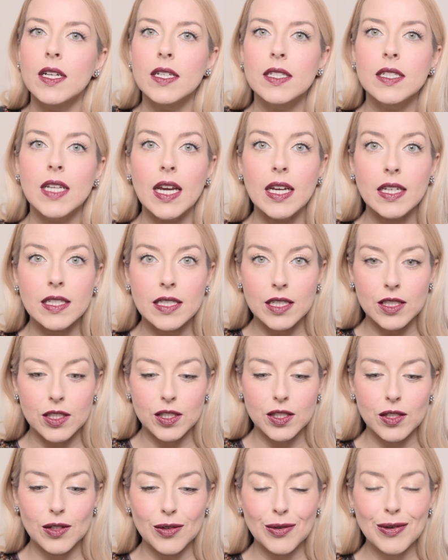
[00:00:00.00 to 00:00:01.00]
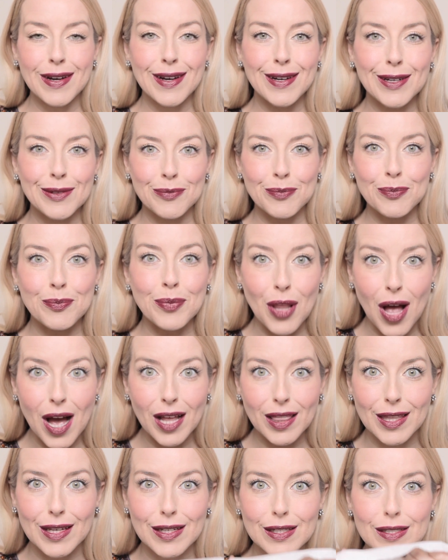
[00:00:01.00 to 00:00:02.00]
take a tissue,
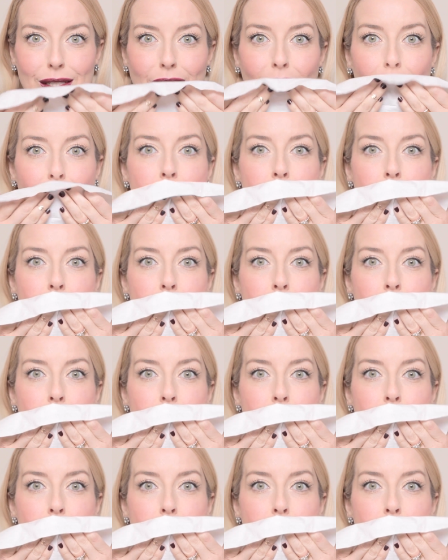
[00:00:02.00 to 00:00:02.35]
blot this,